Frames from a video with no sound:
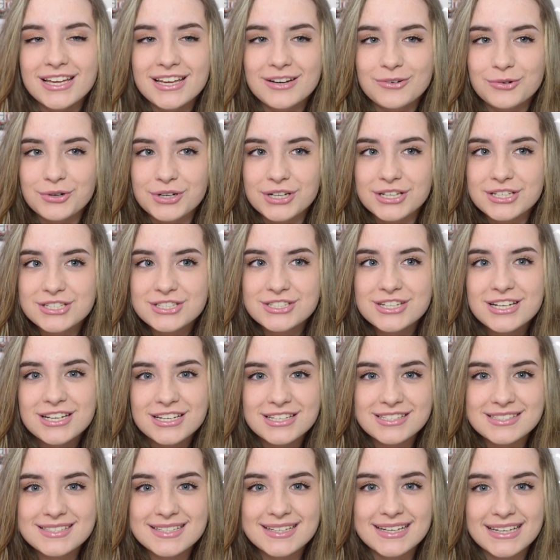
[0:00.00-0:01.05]
which
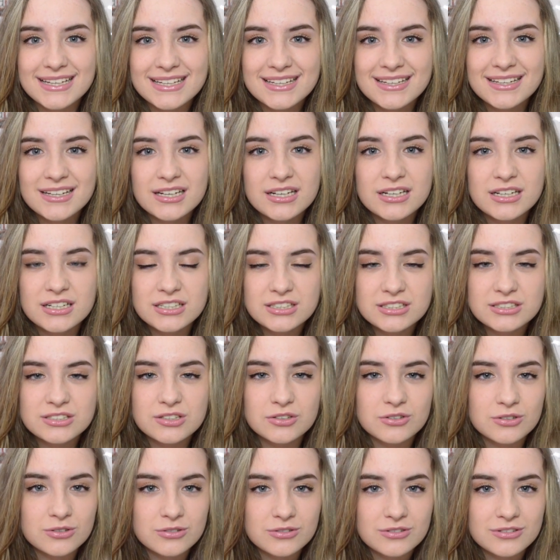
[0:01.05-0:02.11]
is like
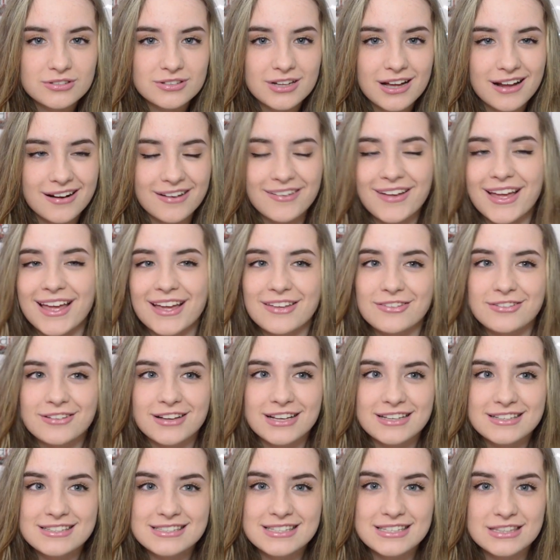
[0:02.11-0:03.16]
total, uh, okay, if you
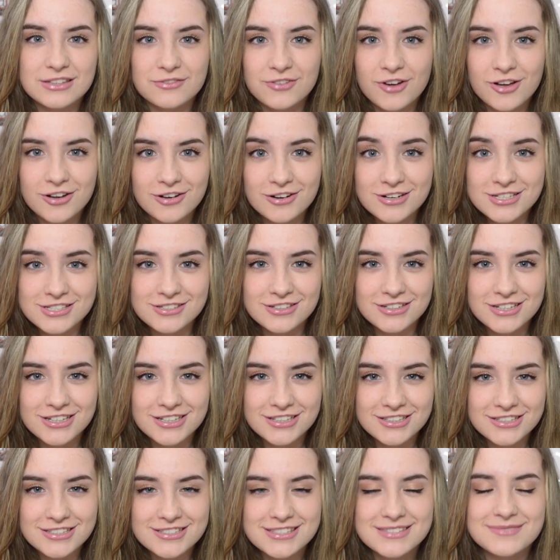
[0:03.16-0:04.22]
like seen The Fault in Our
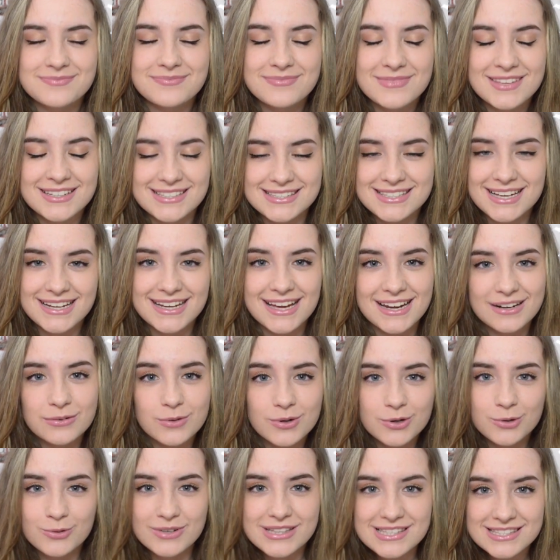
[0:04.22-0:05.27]
Stars, it's like kind of
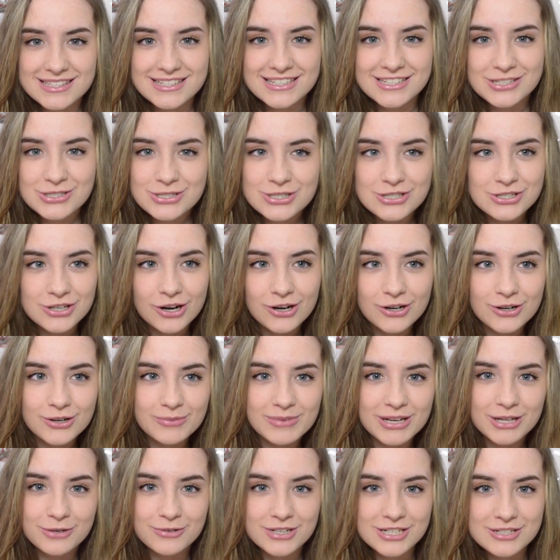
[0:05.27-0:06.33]
a coincidence because her
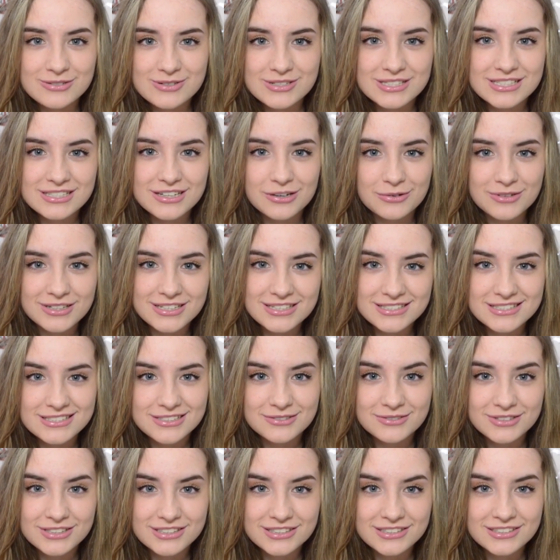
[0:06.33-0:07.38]
Make-A-Wish was to go to
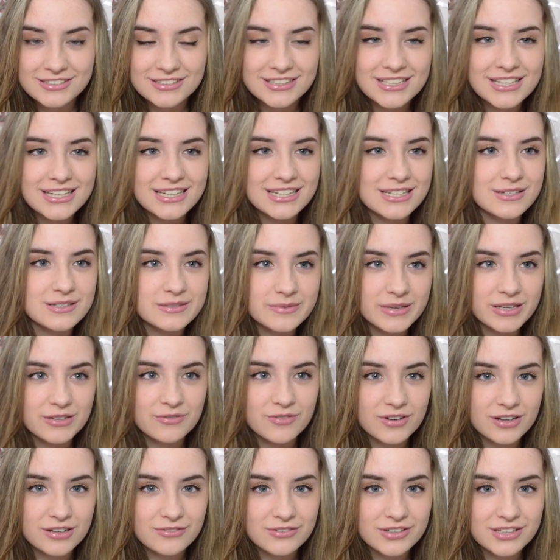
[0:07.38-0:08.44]
Disney World. He was making
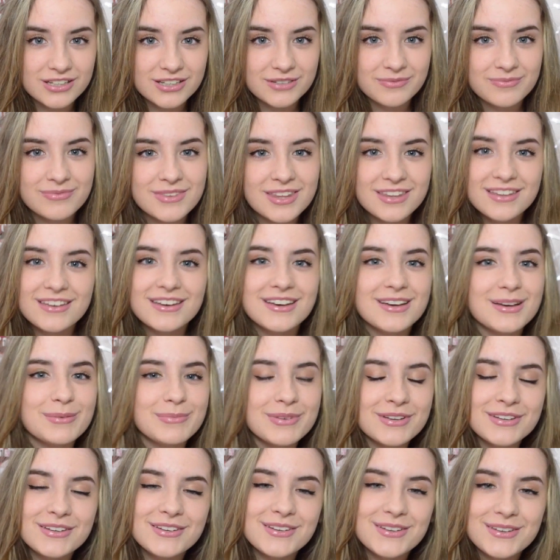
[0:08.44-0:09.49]
fun of it.
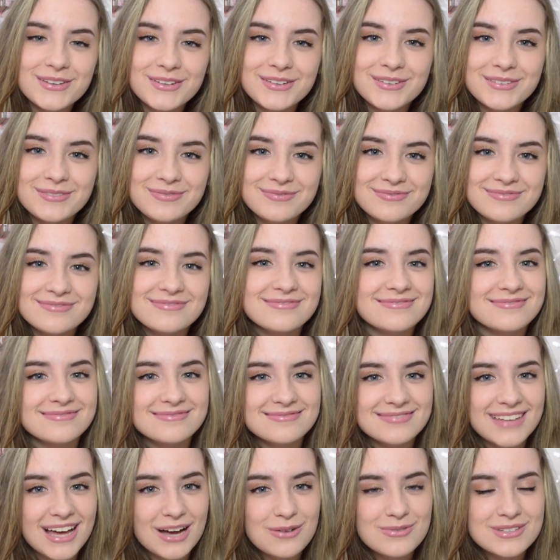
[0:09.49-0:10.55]
But you know,
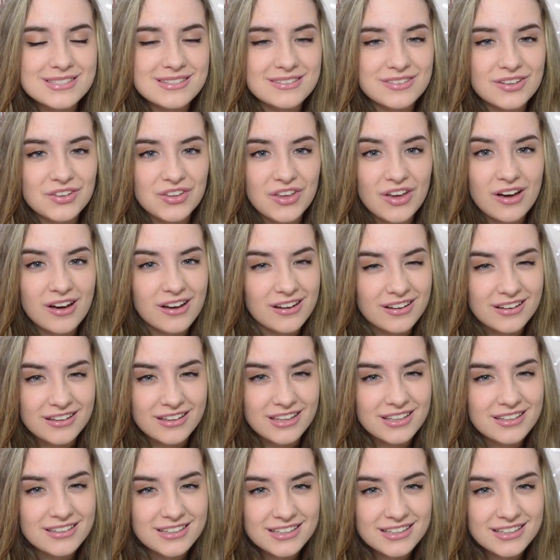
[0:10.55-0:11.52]
I was young.